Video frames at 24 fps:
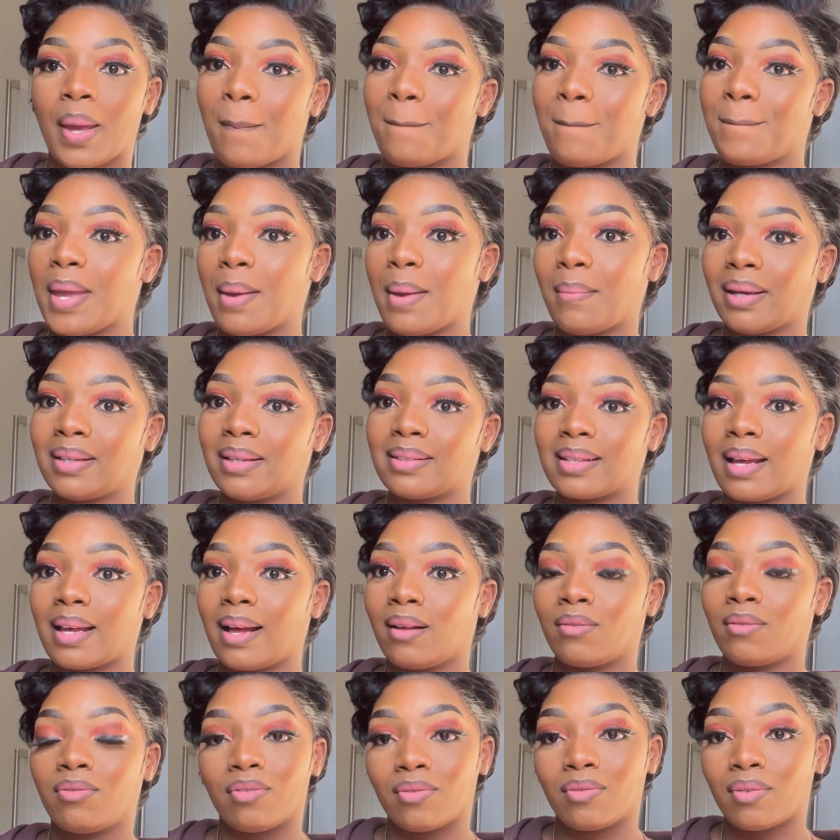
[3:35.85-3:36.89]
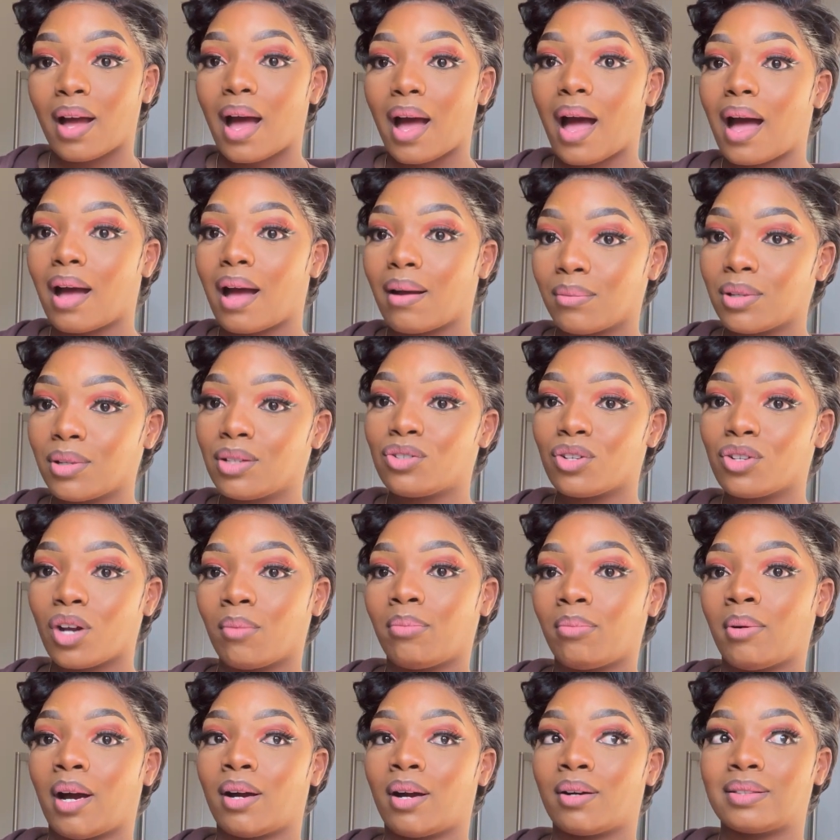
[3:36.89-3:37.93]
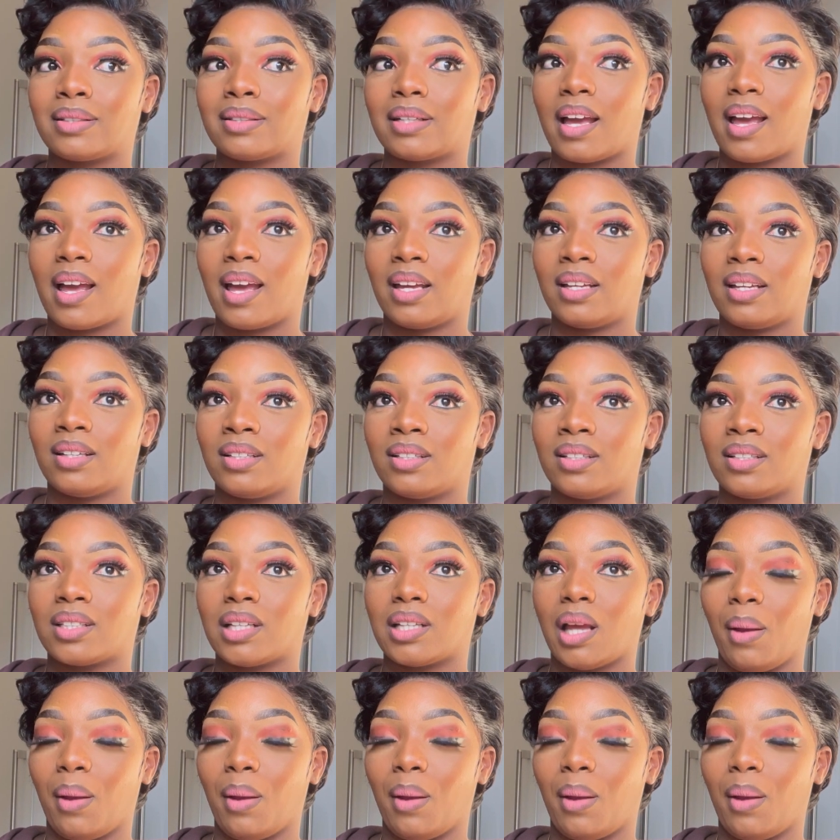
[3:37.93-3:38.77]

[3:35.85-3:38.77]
Me myself, I'm a dropout, and